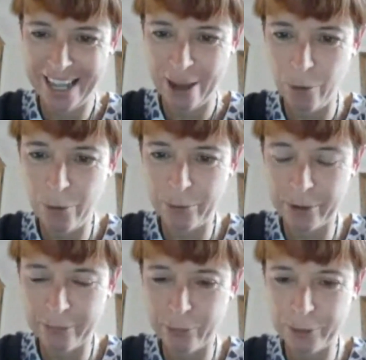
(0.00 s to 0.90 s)
Okay.
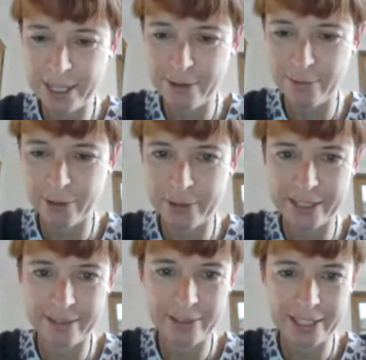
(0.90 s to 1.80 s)
Oh, 14
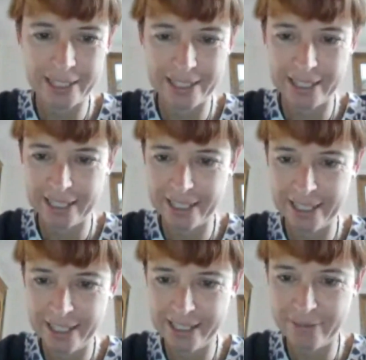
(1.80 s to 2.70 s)
viewers. Fantastic.
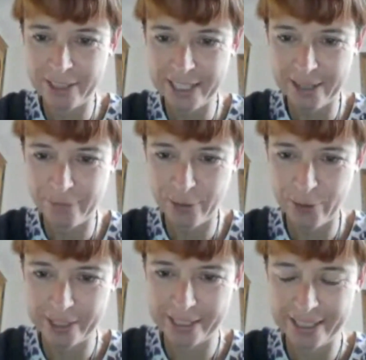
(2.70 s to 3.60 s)
17
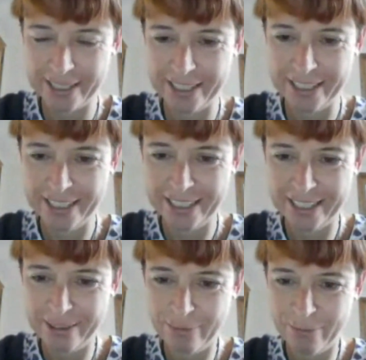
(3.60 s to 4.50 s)
viewers.
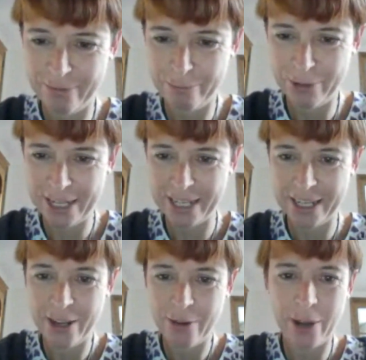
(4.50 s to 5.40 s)

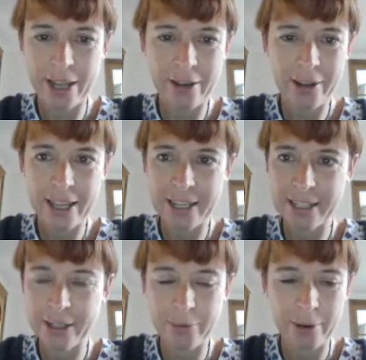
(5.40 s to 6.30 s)
Brilliant. Right.
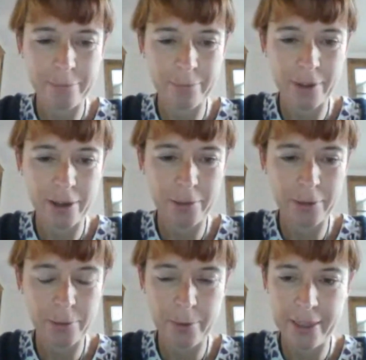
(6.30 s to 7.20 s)
Okay. So
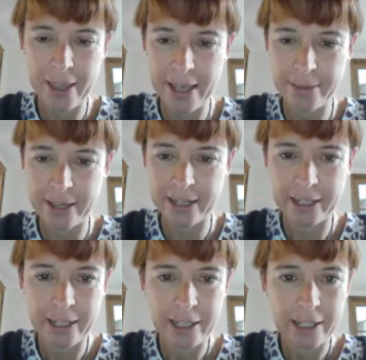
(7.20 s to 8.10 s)
I think we're there
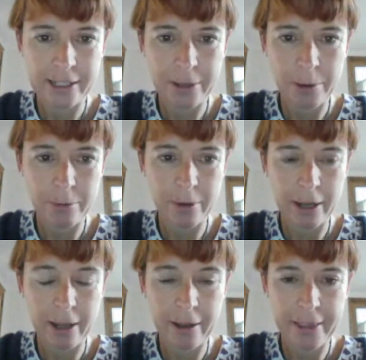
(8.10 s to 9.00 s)
then. So
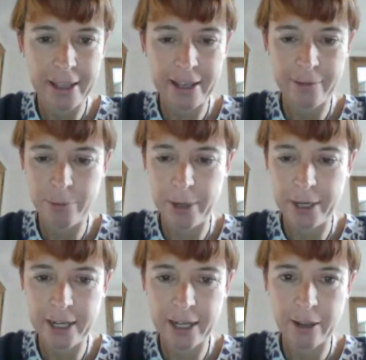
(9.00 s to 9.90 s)
hi there,
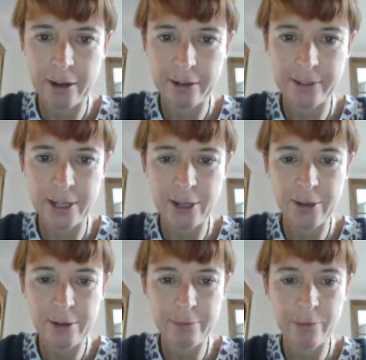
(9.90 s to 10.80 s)
everyone. Good
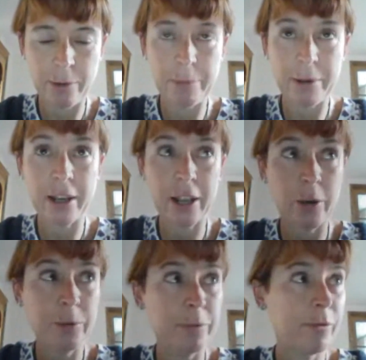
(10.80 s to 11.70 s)
afternoon from a
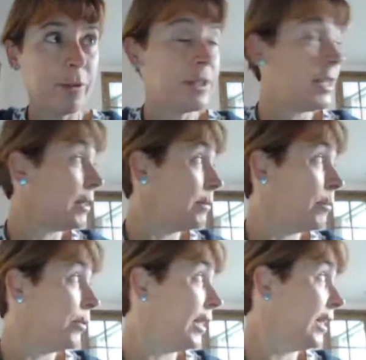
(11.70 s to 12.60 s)
cold and frosty
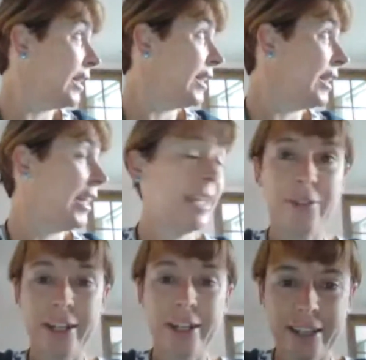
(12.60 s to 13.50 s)
morning here
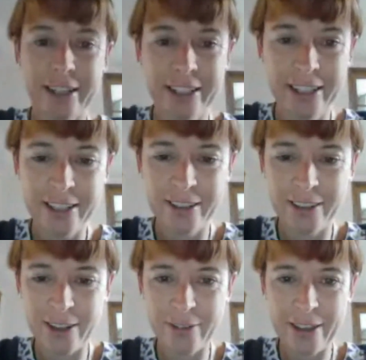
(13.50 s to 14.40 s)
in the
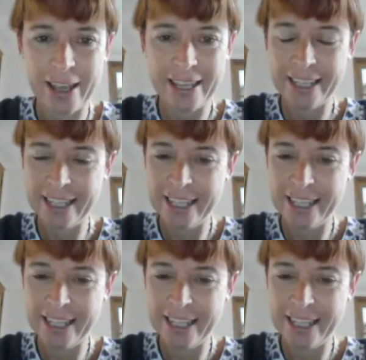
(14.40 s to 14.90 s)
UK.